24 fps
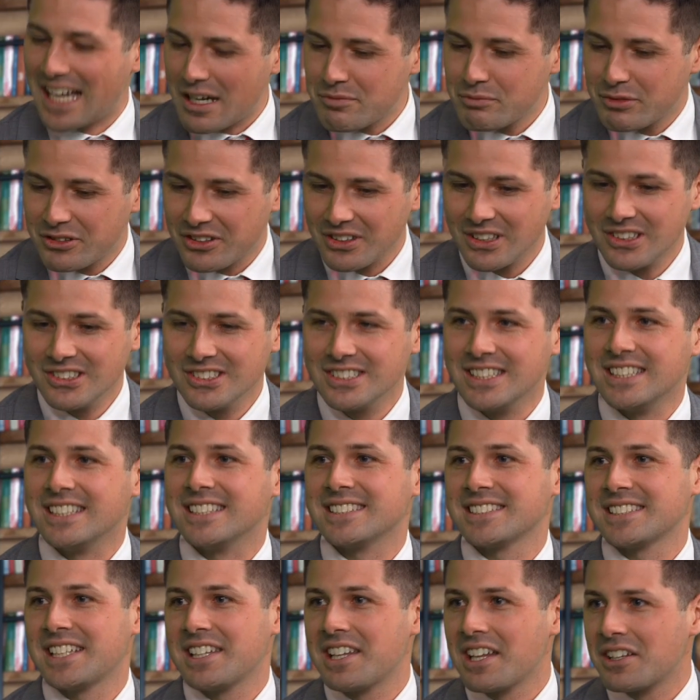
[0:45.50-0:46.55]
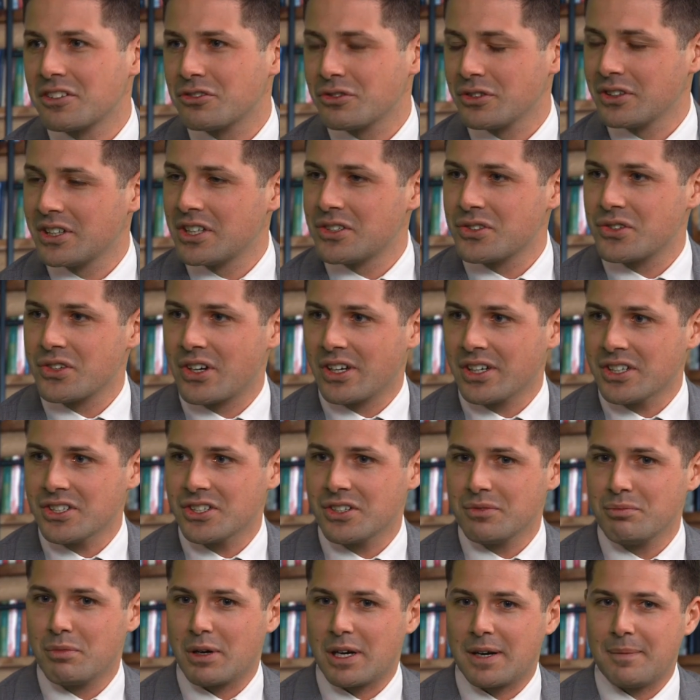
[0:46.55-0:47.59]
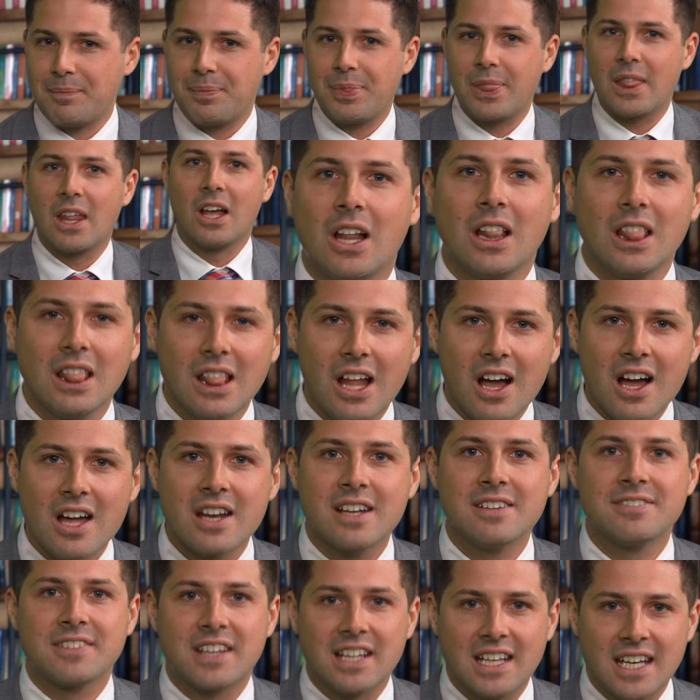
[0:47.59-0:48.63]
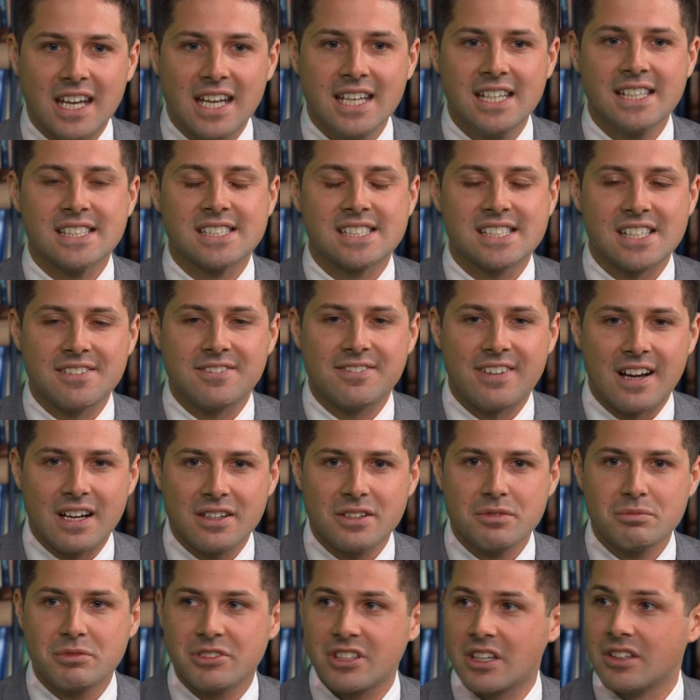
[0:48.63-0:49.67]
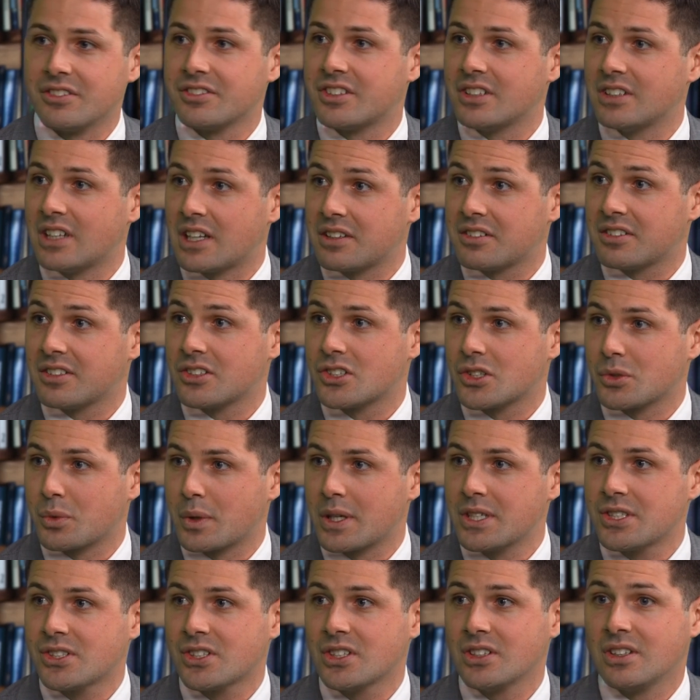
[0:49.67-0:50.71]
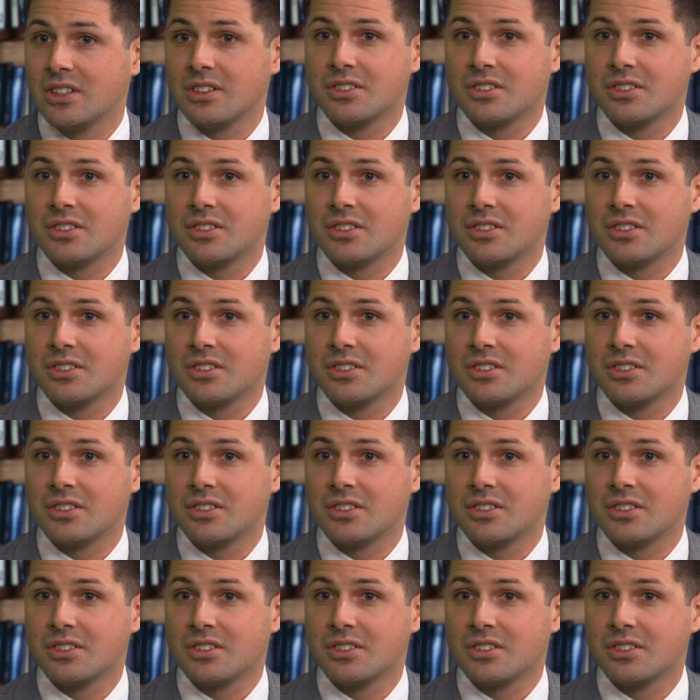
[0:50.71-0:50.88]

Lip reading: Absolutely, and thanks for the introduction, Bob. A lot of Canadians have found themselves in that situation